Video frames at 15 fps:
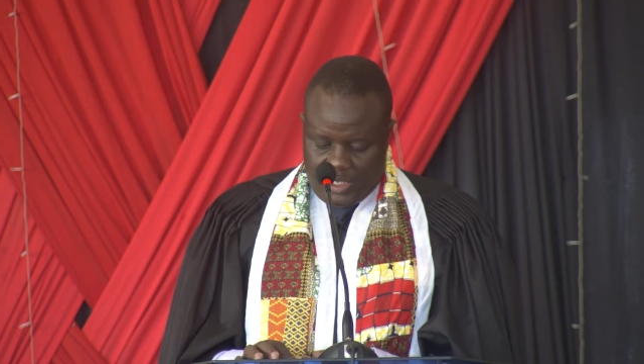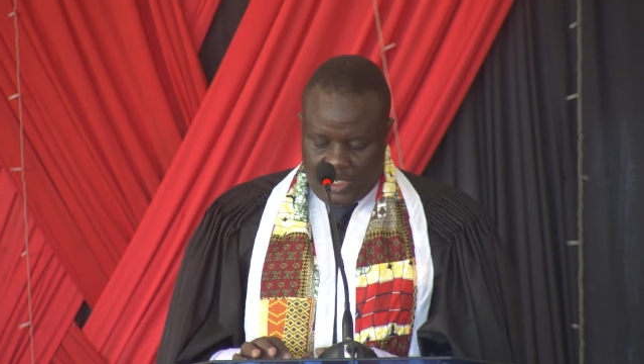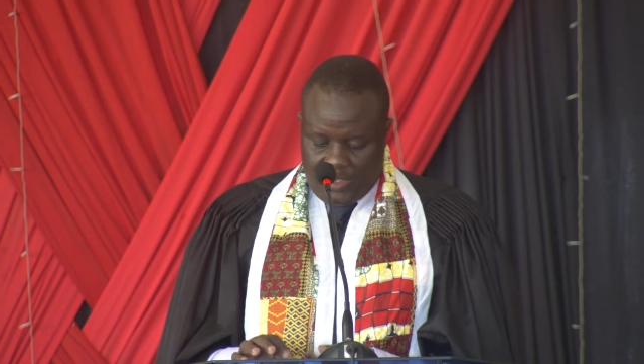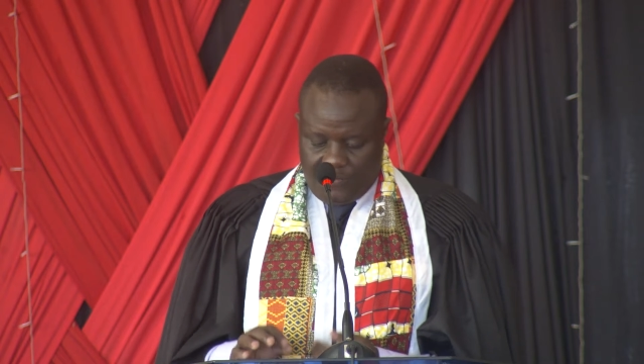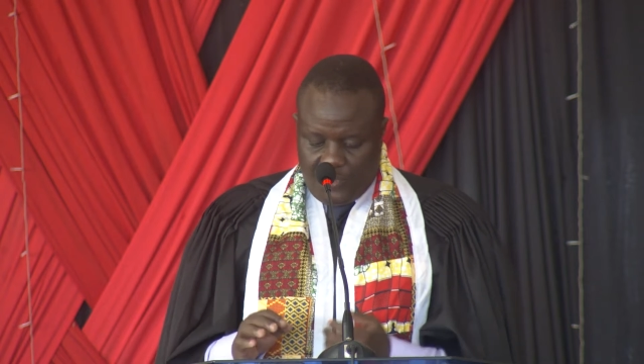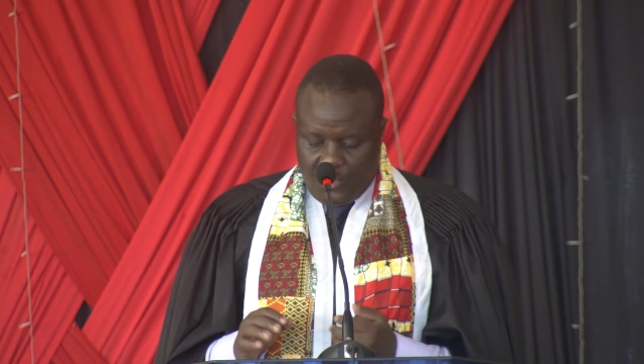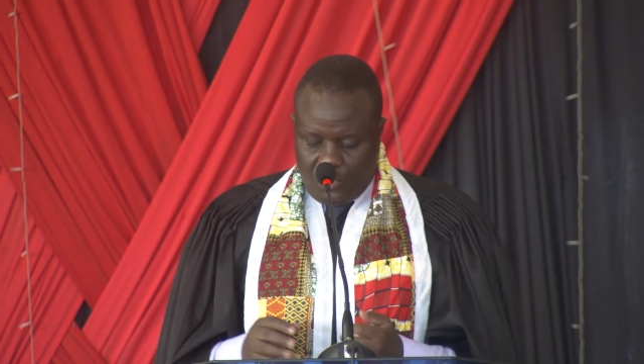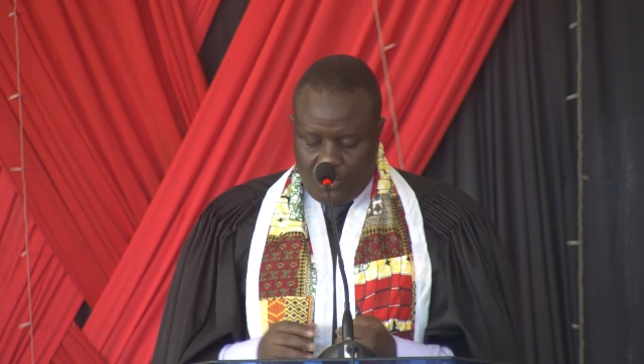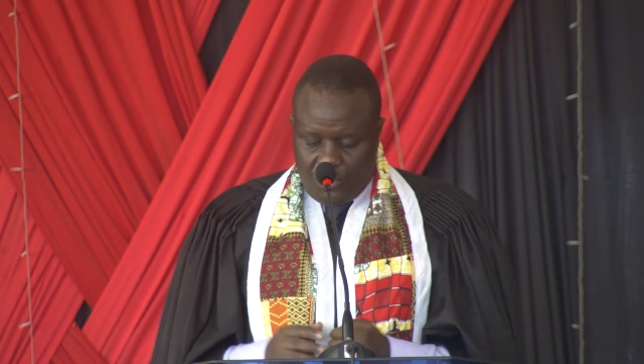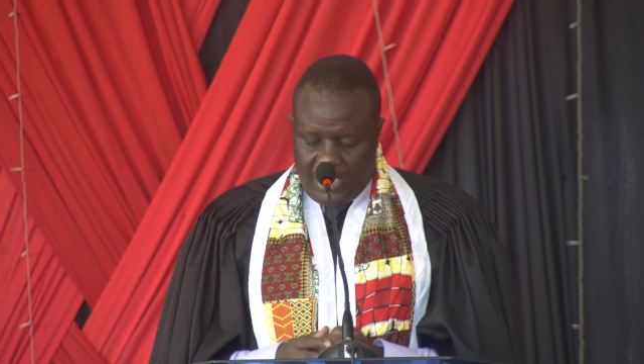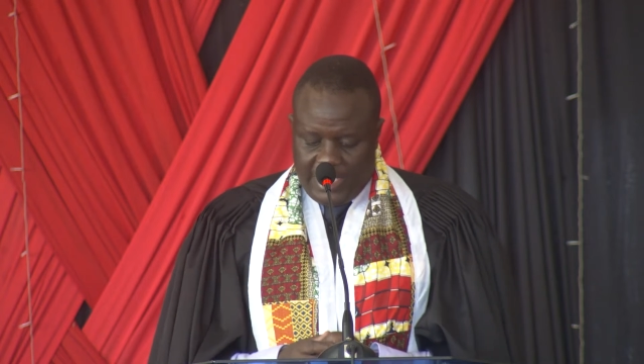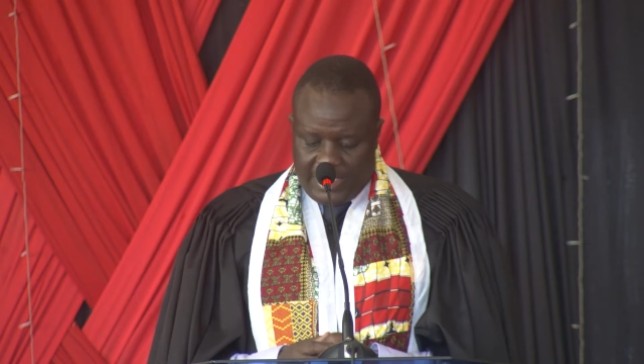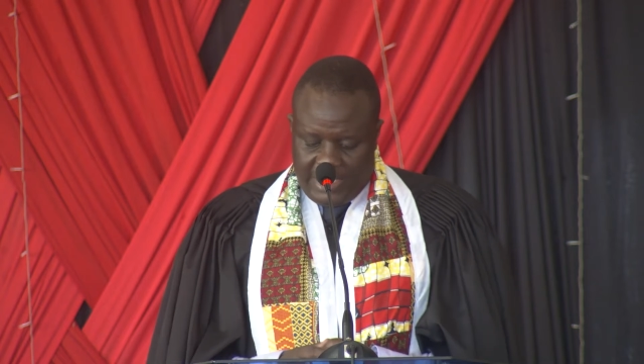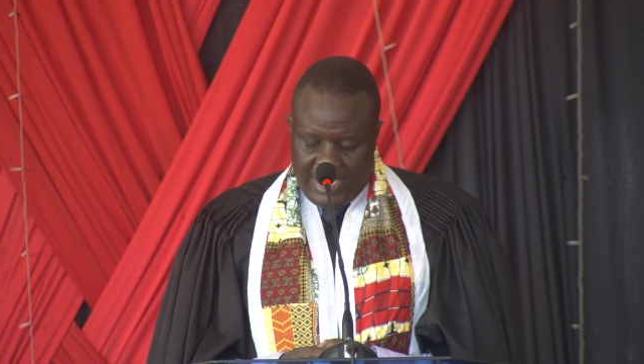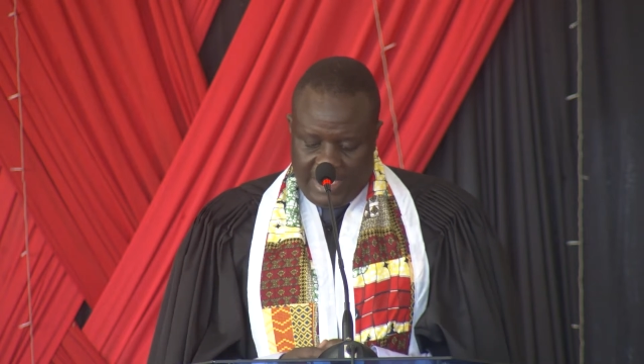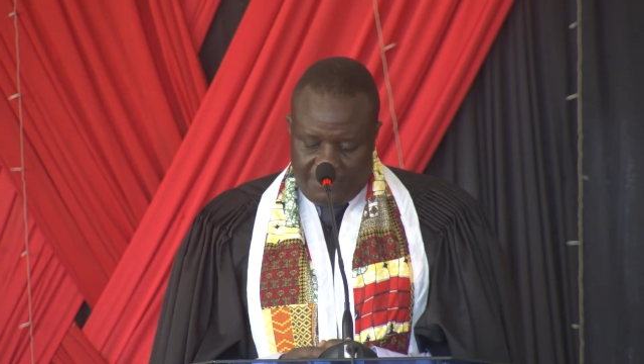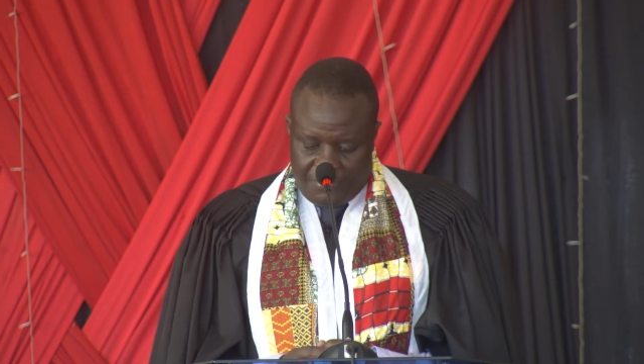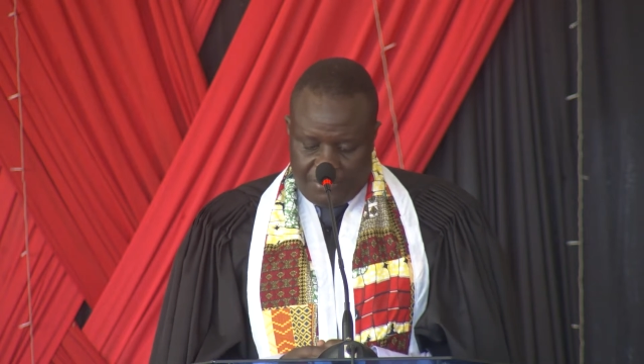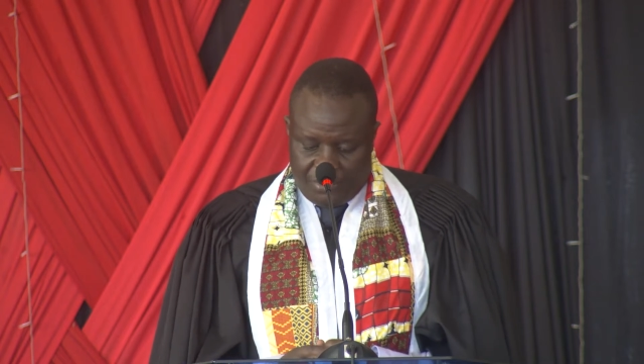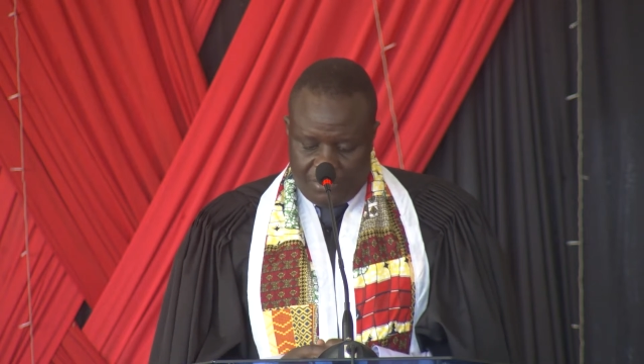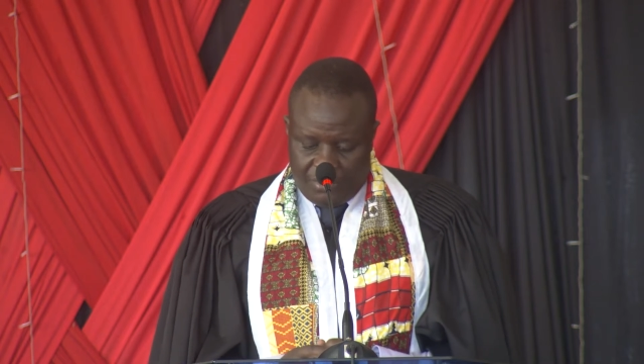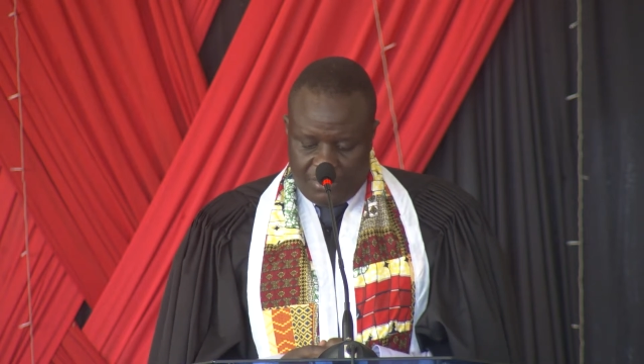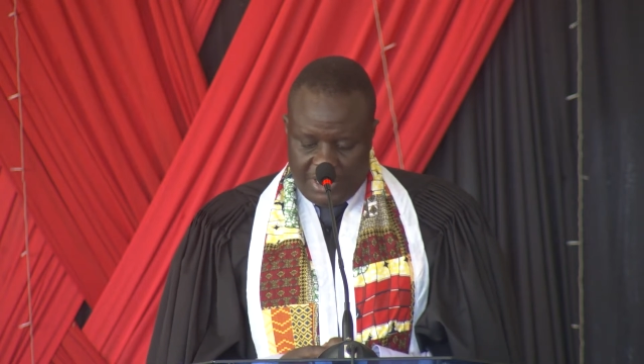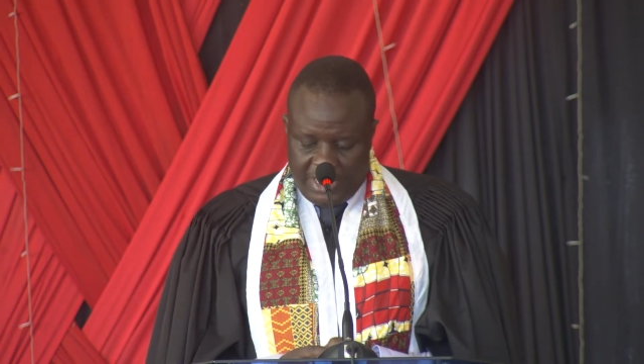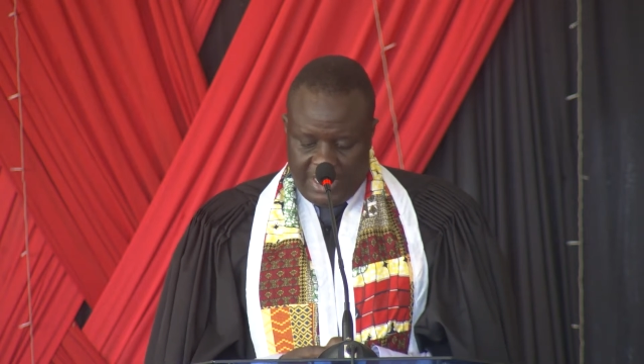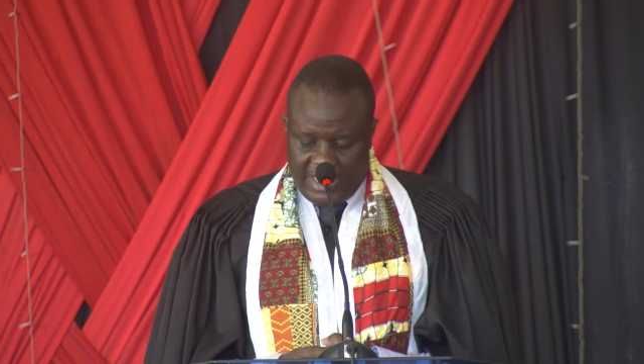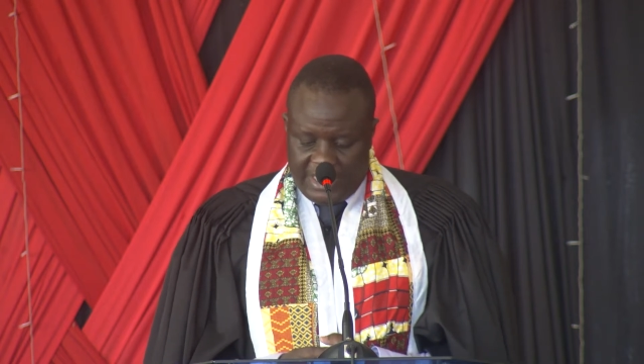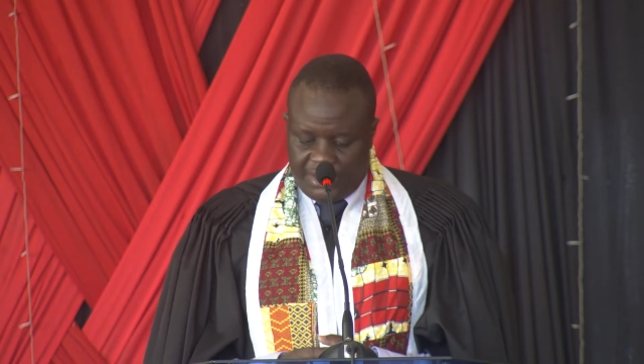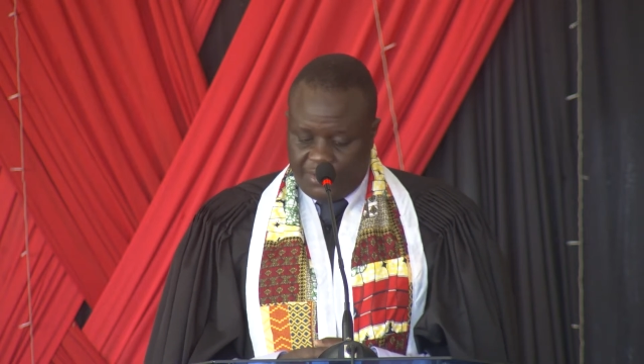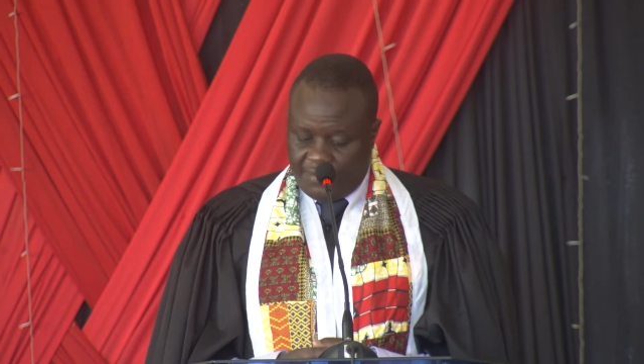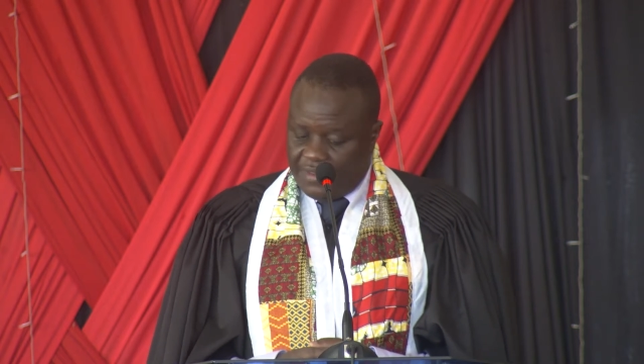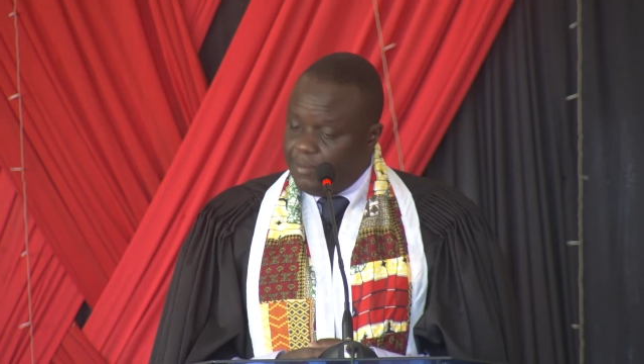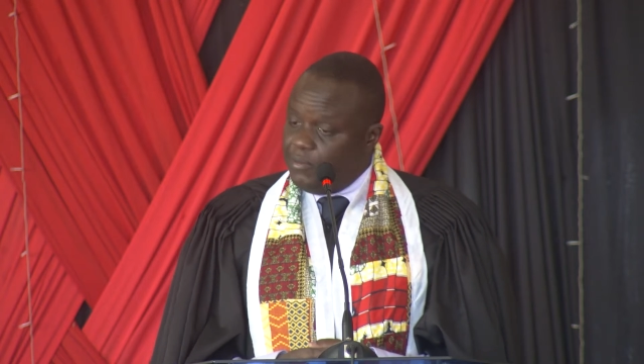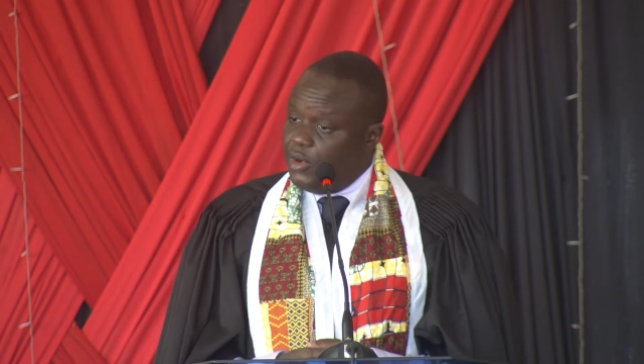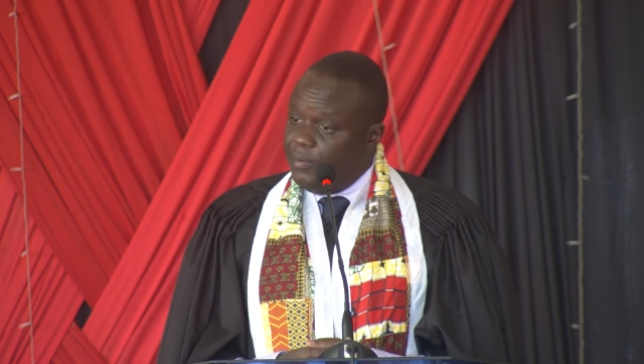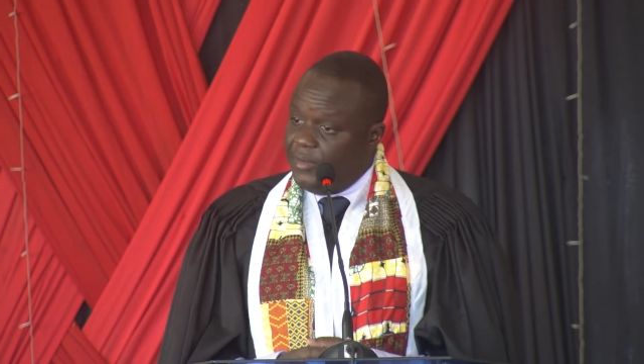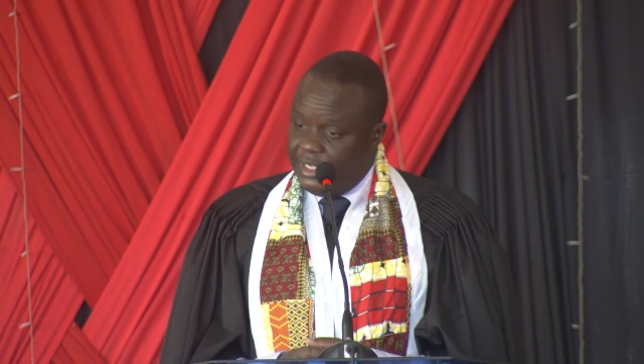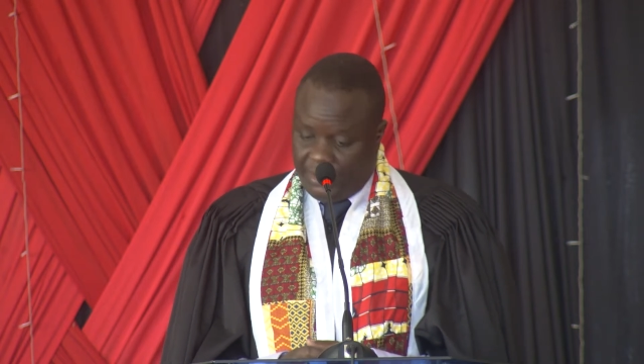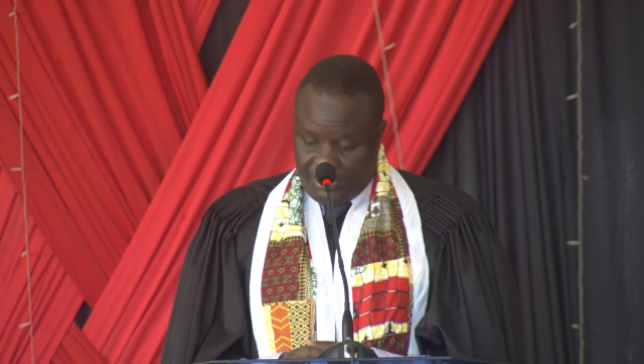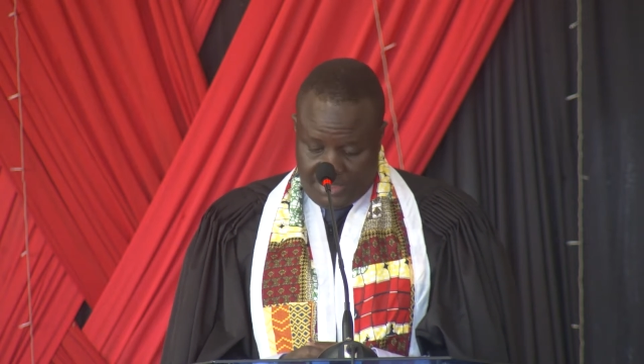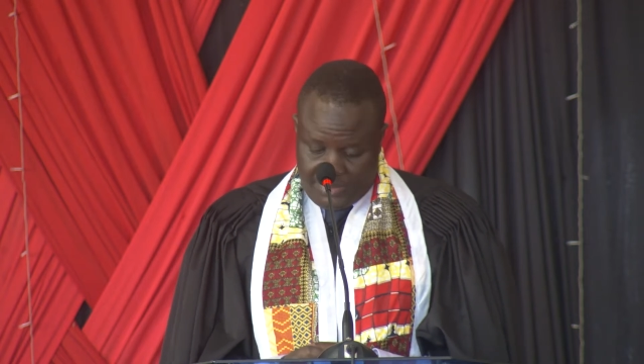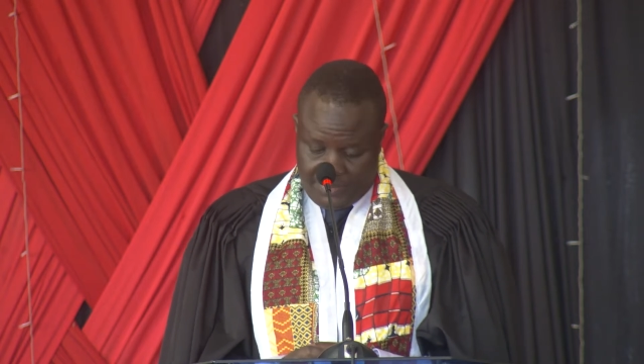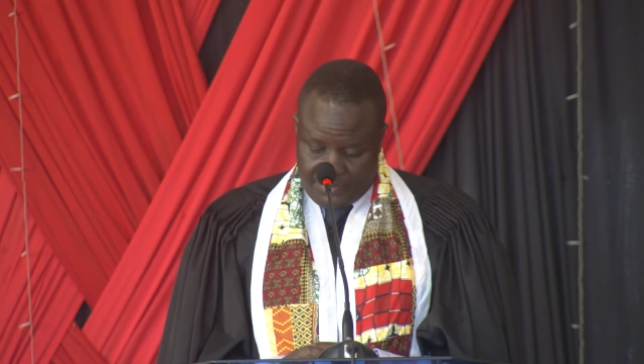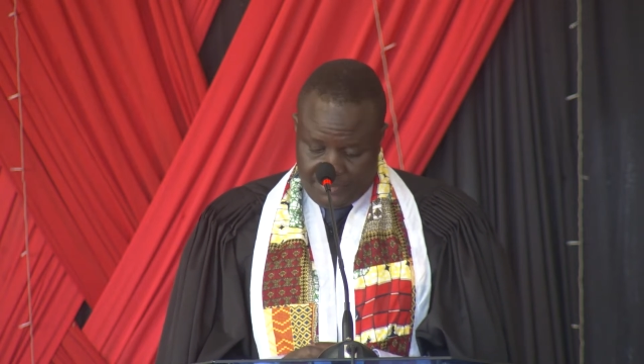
If you look at life through the lens of the moment,